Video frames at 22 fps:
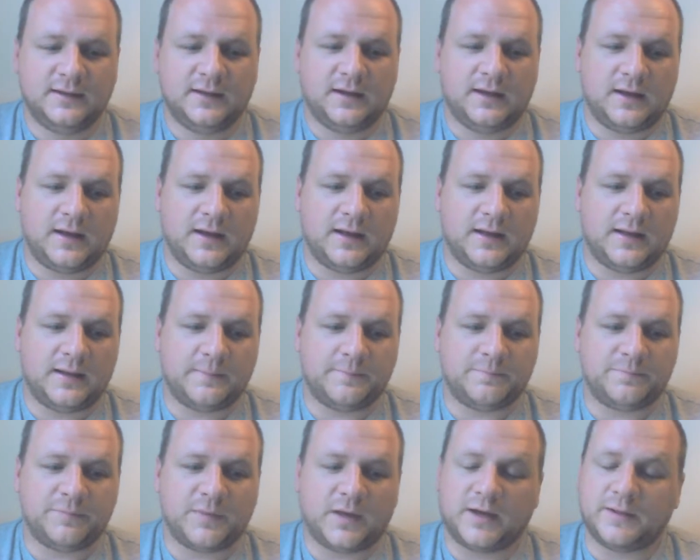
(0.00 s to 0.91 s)

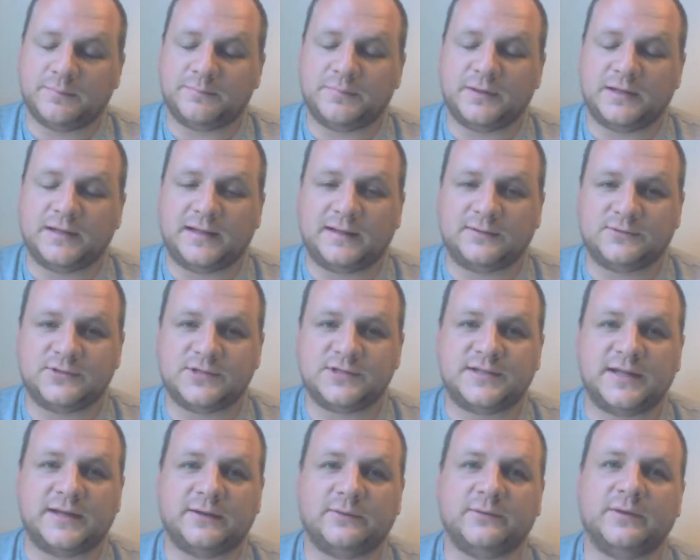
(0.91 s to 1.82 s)
I'd be allowed to
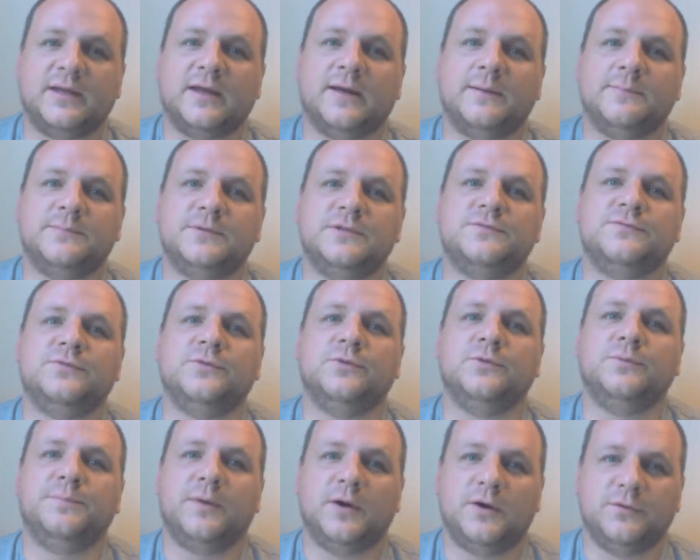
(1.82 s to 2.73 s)
stay on campus
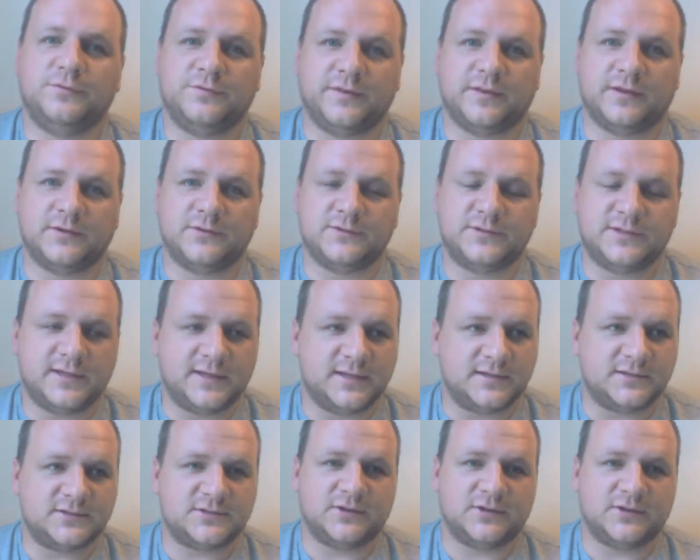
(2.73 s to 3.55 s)
for both of those years.